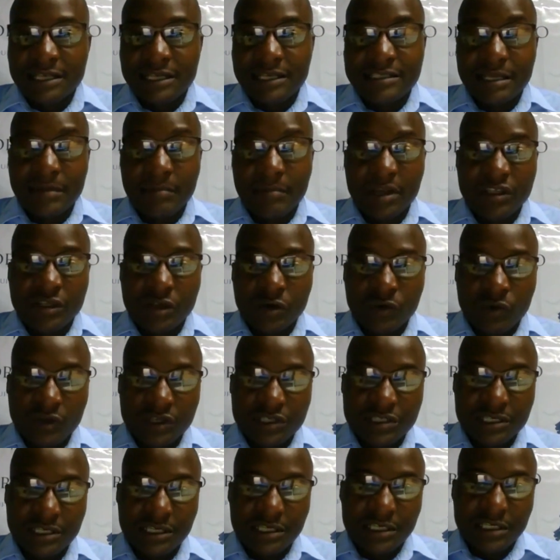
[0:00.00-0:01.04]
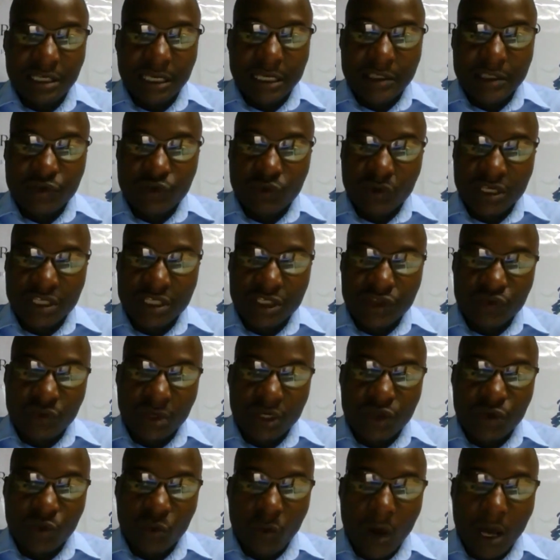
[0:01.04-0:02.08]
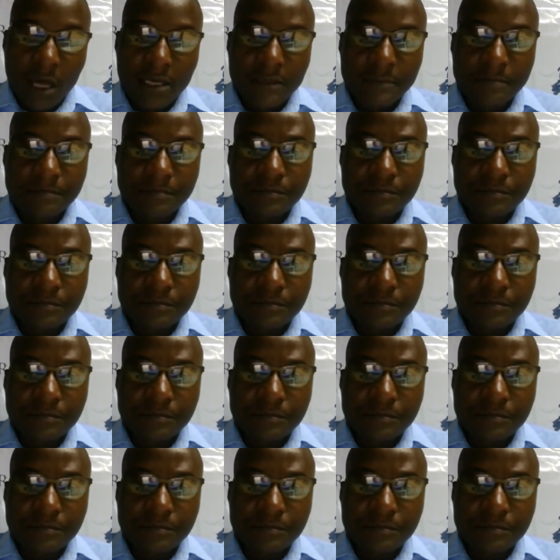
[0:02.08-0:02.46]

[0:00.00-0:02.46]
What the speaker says: is a major risk in 2021.